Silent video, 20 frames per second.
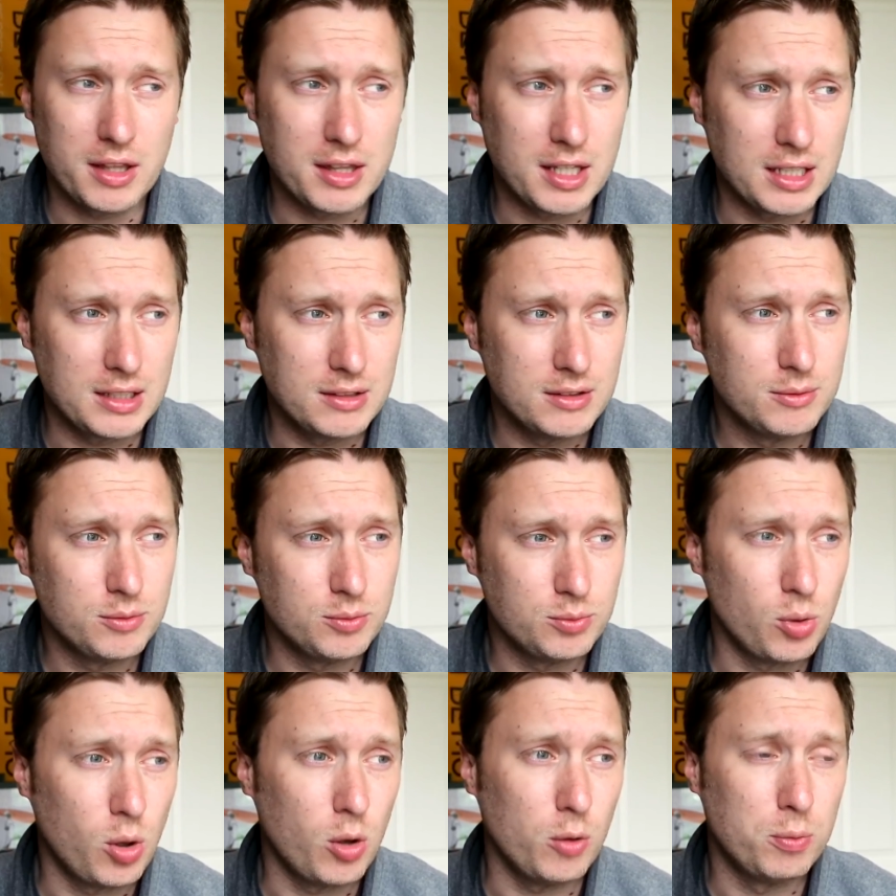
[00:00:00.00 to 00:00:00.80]
I think
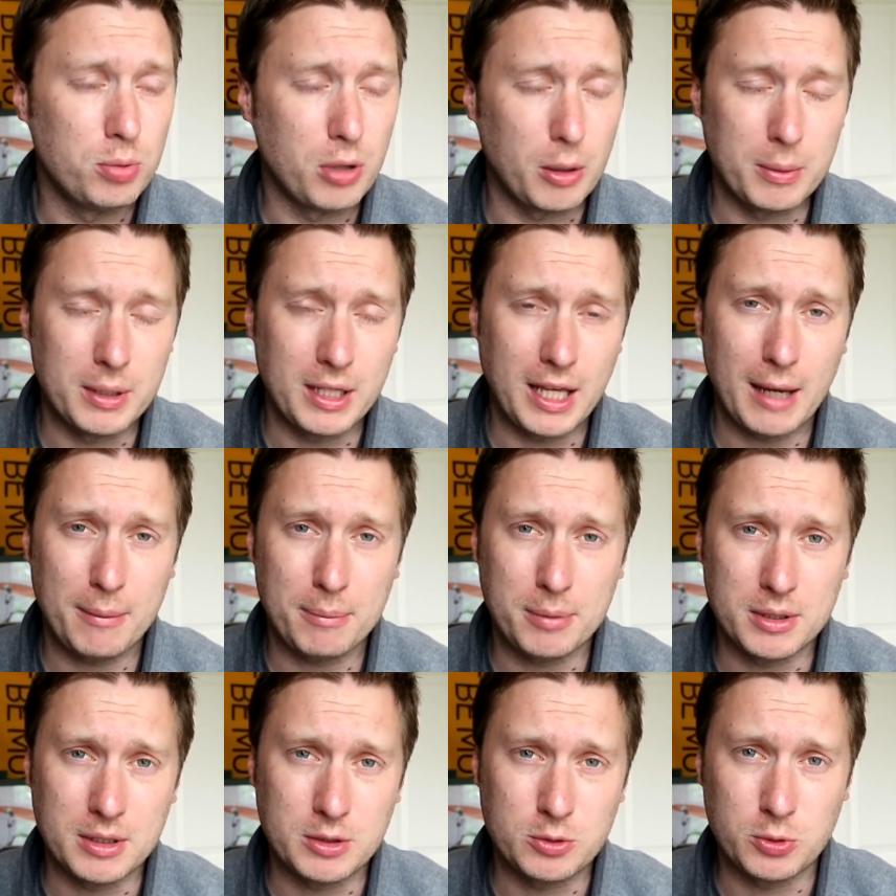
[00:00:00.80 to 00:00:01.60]
what will probably
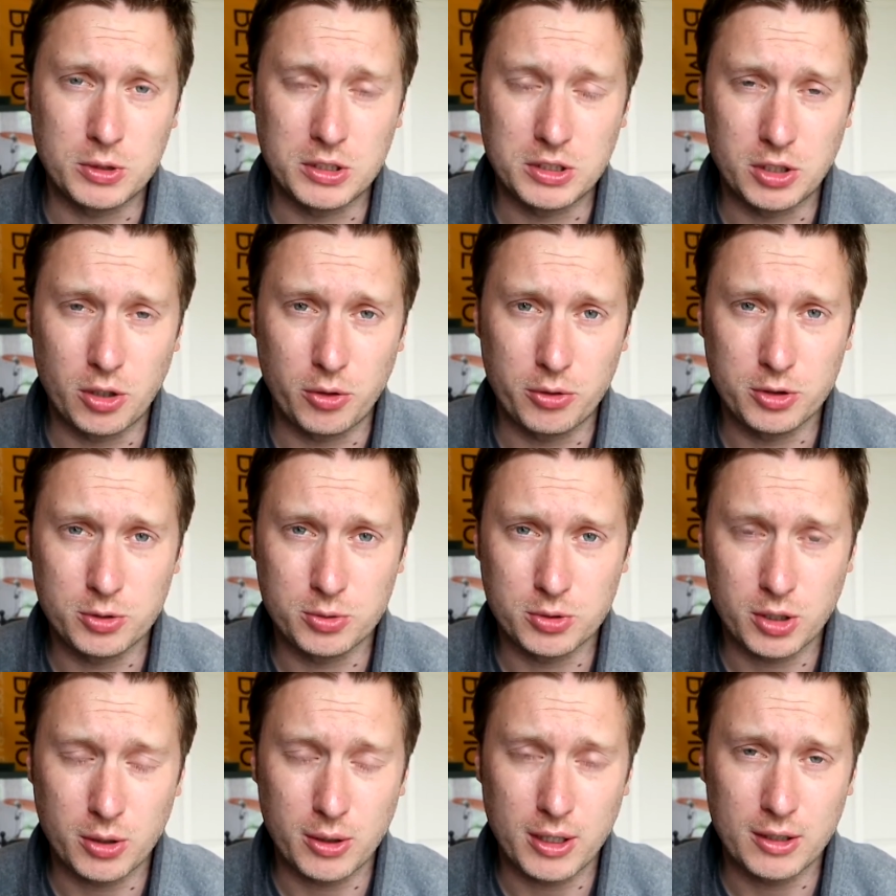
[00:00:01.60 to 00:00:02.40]
happen is Will
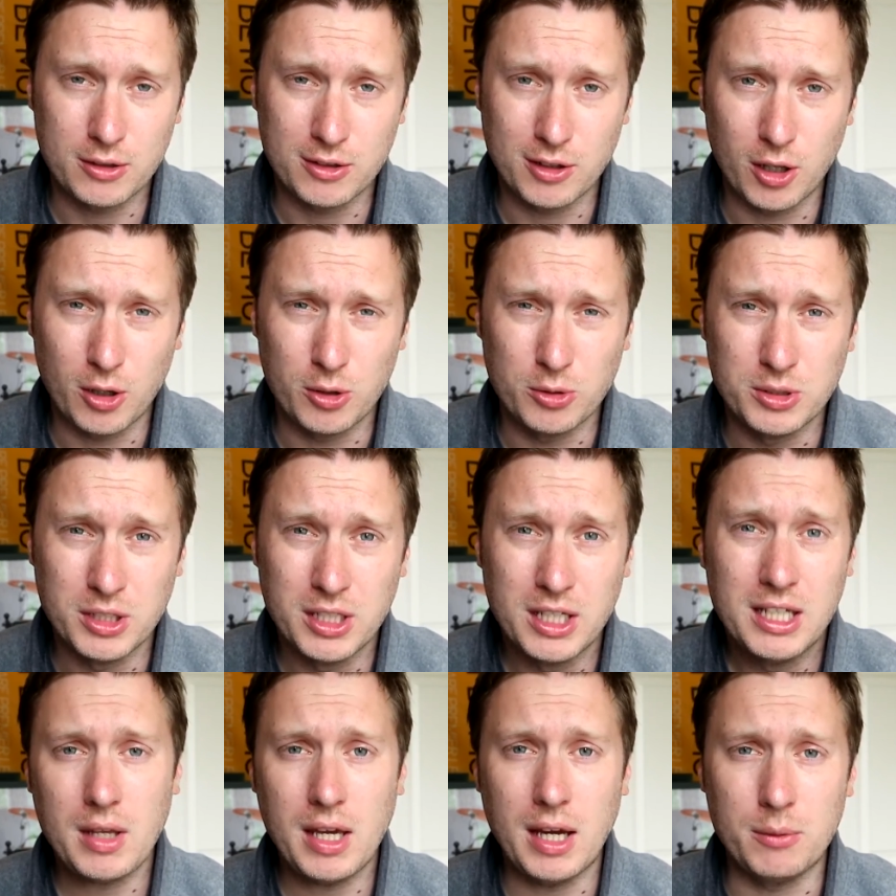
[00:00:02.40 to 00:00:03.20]
Norris will go out on loan
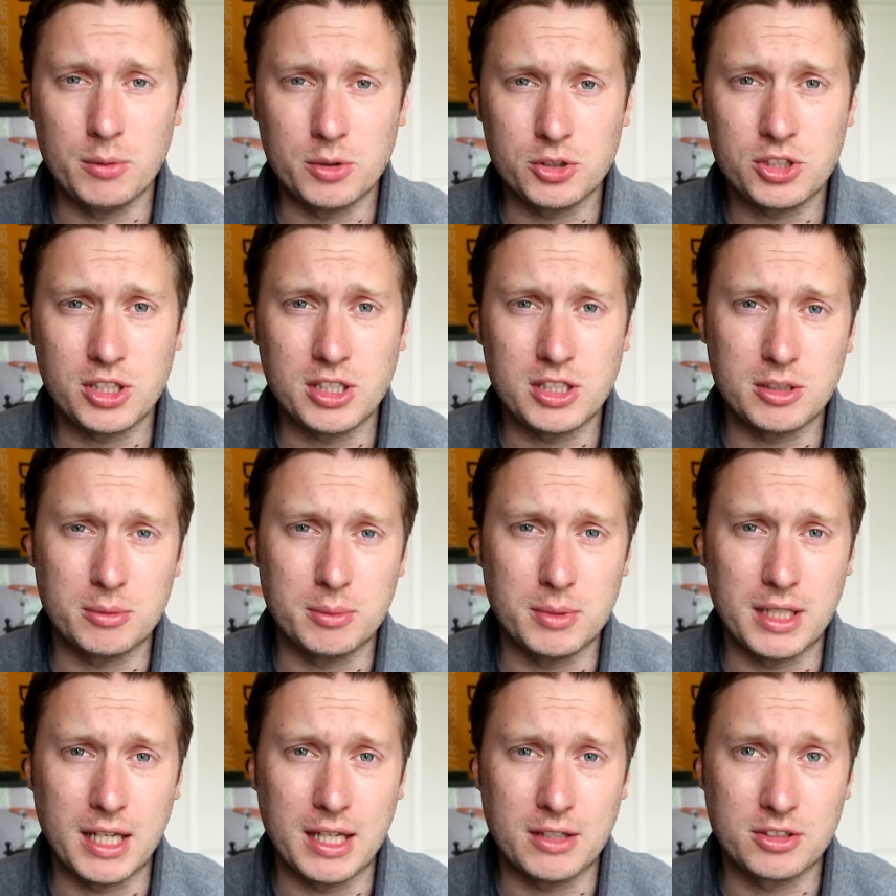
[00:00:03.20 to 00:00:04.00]
and we'll see
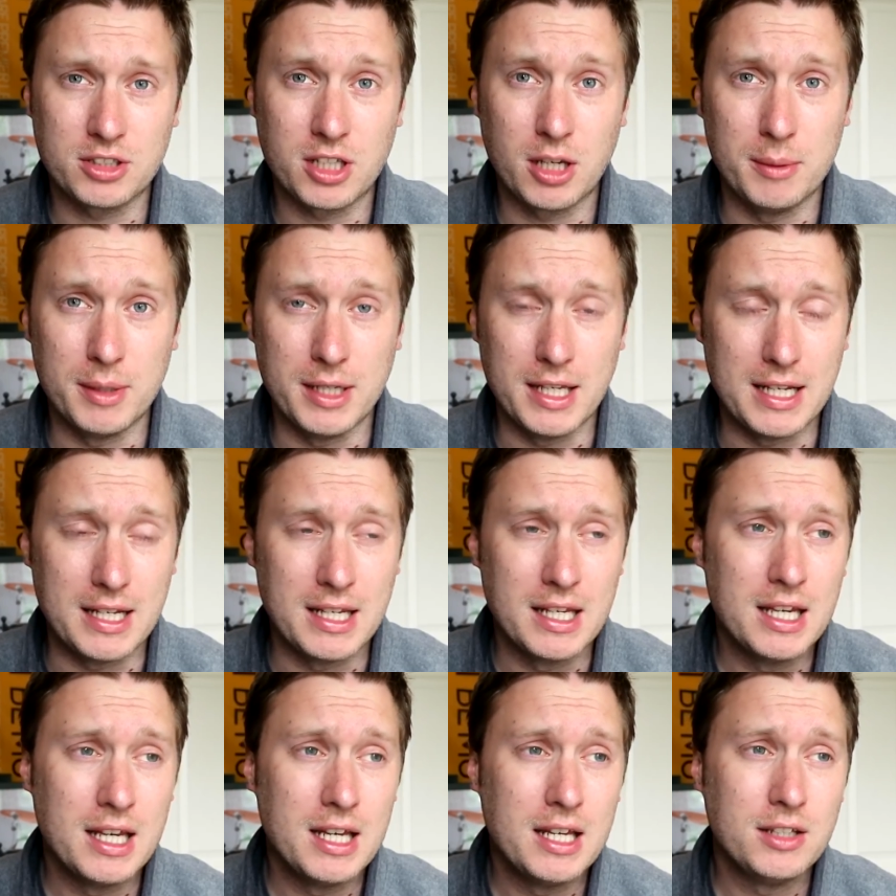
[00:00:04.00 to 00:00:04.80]
somebody else coming in